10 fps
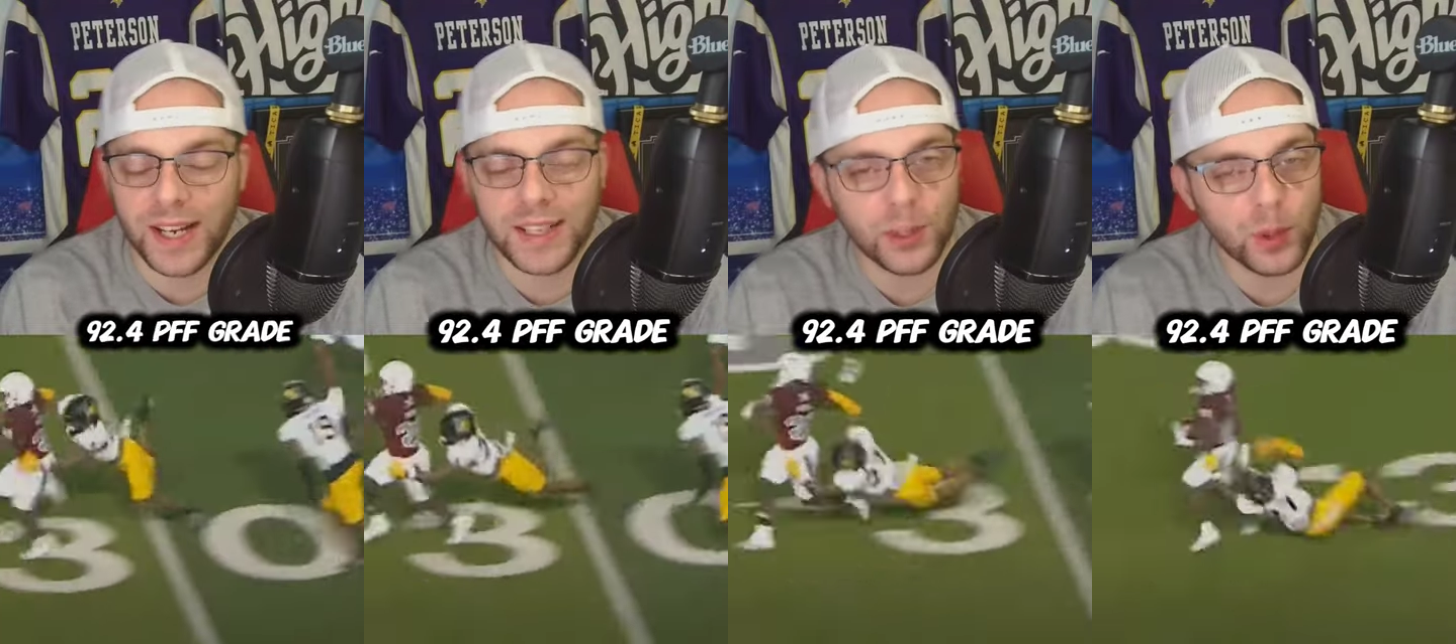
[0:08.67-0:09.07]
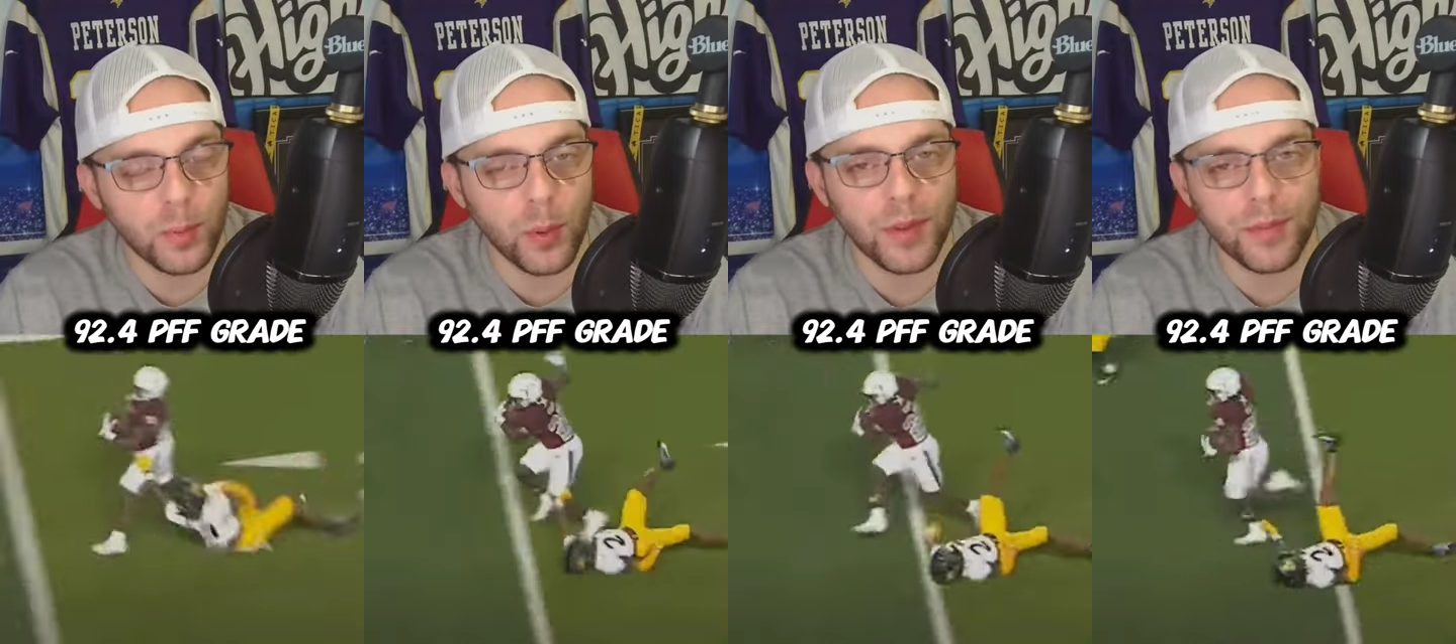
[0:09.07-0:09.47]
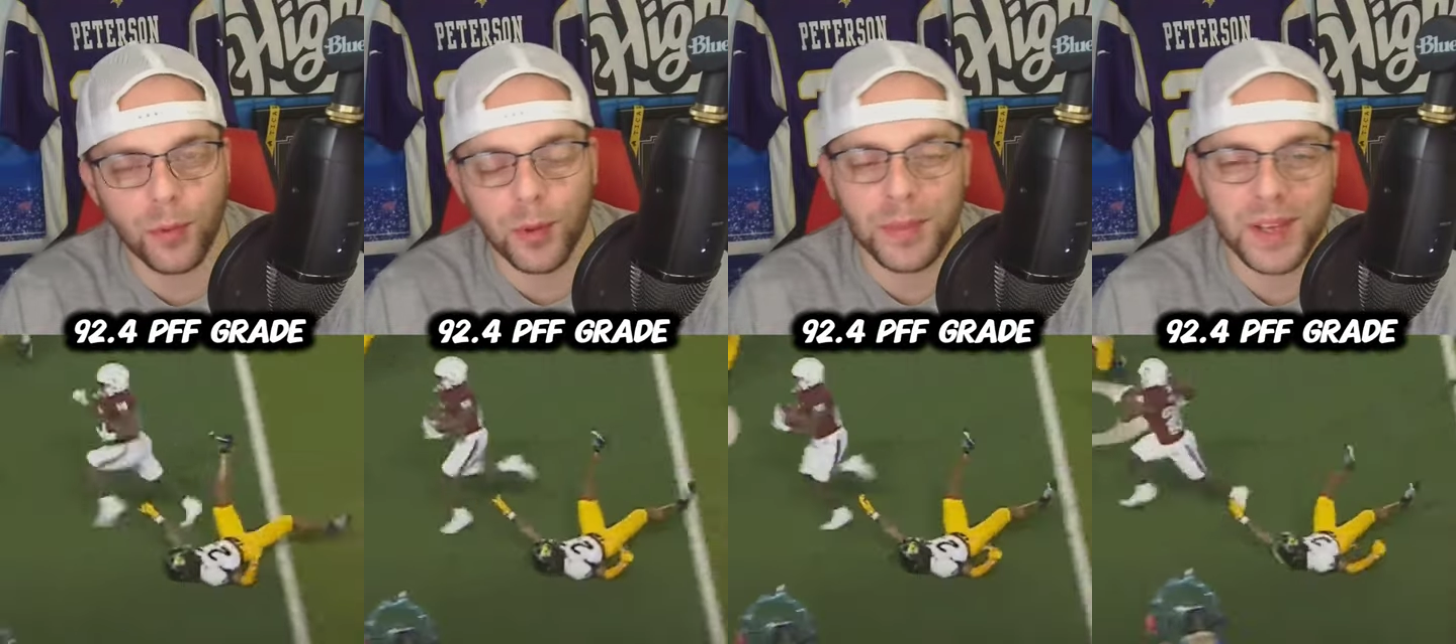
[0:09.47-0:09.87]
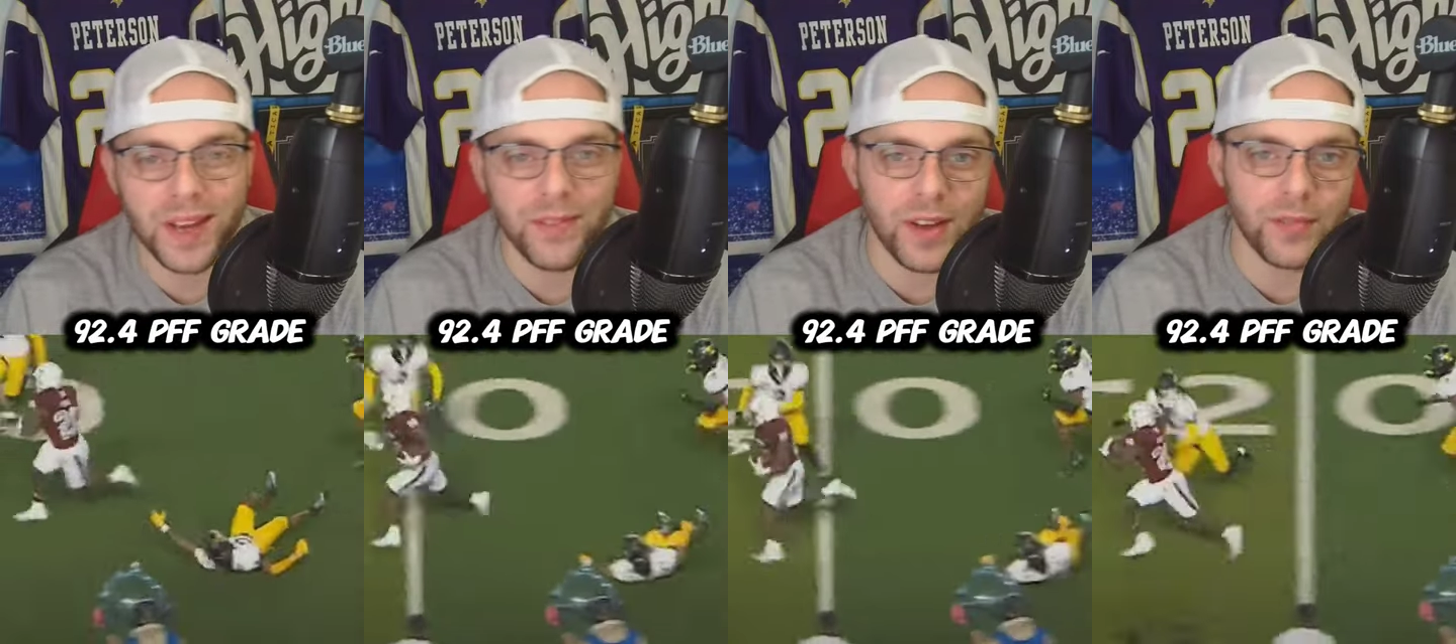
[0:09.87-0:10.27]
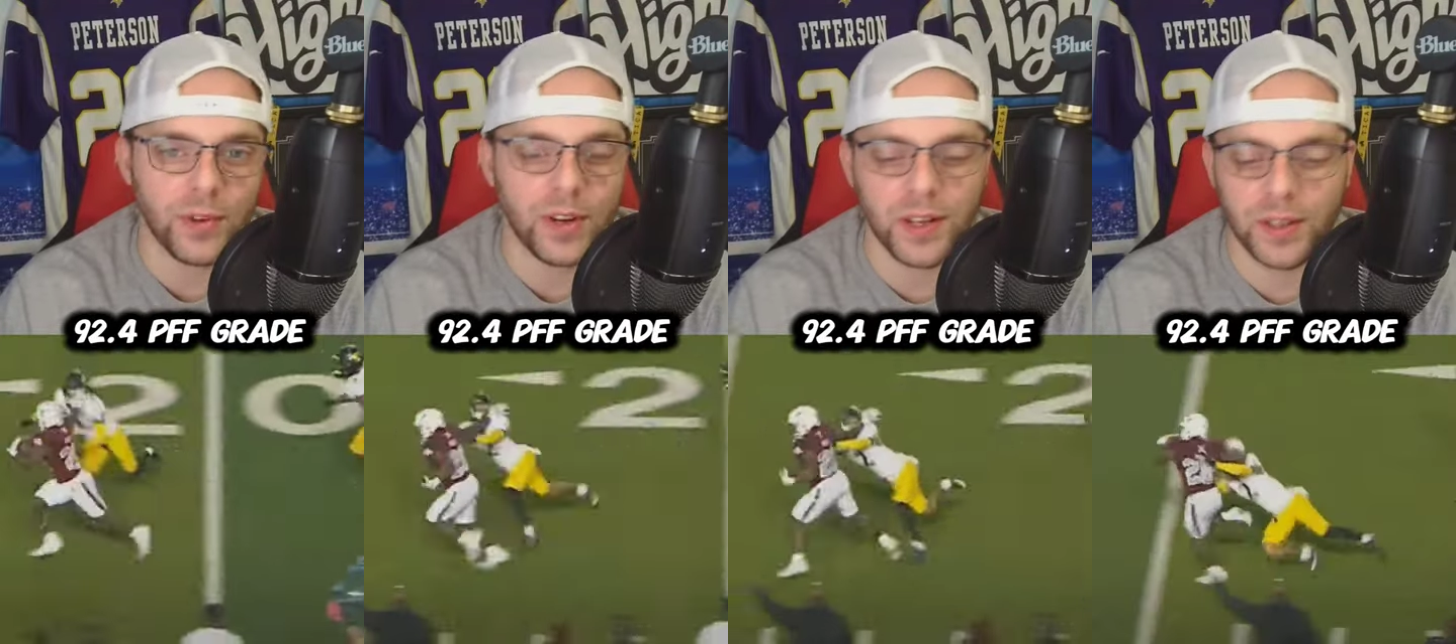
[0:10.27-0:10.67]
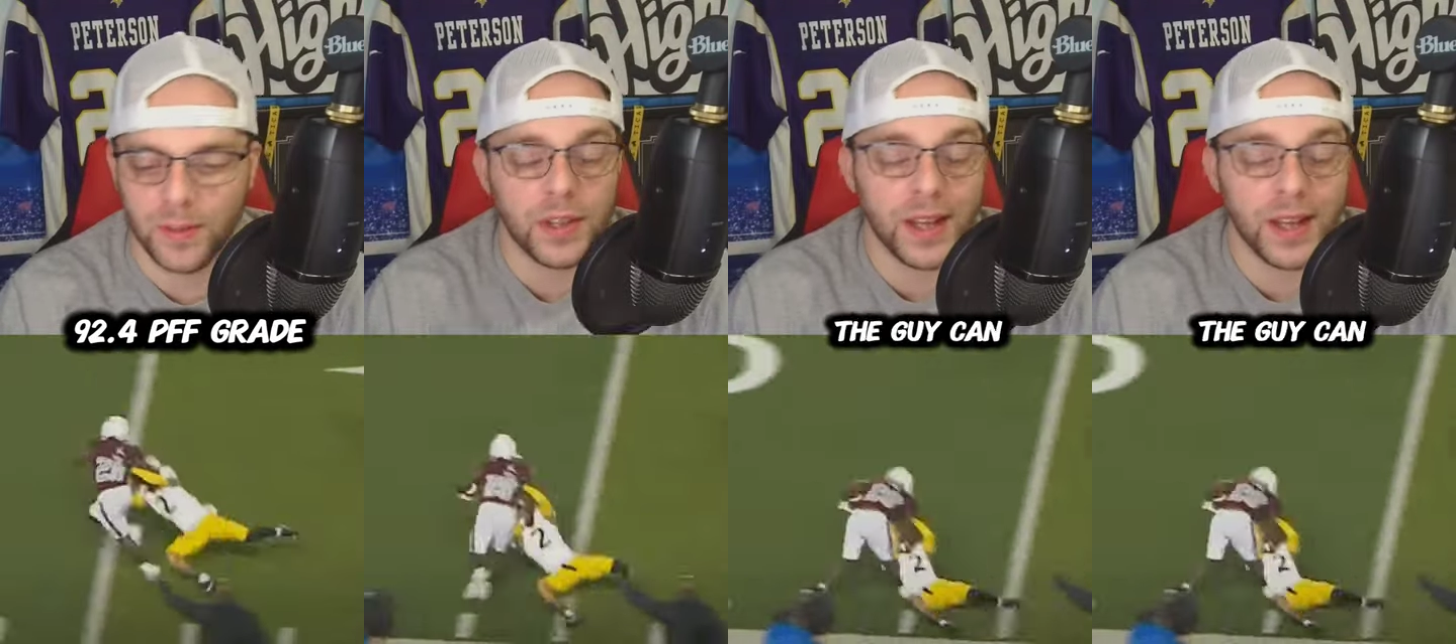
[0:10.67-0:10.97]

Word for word: 92.4 PFF grade. And the